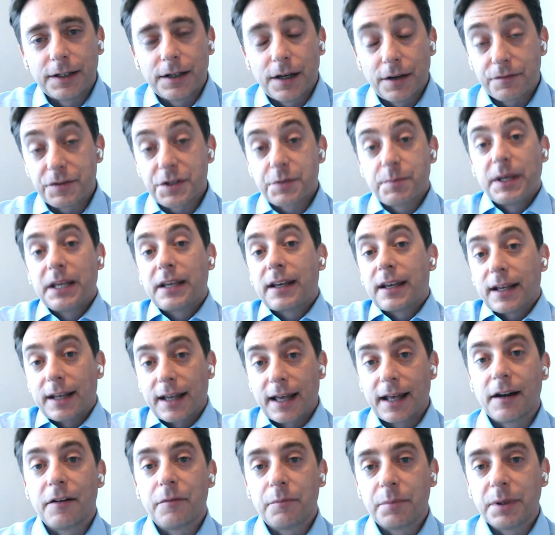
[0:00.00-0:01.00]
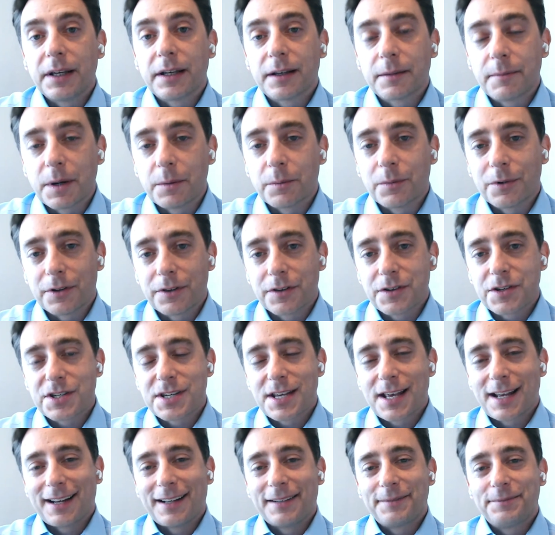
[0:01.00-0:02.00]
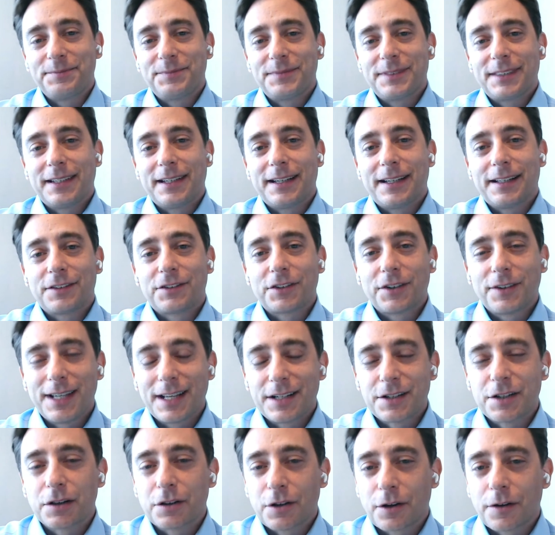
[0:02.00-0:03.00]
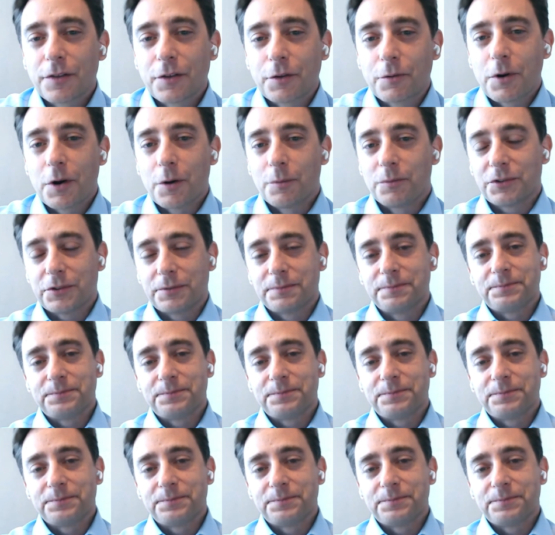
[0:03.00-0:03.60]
speaking and of being a member of the Senate. So he had to learn the ropes.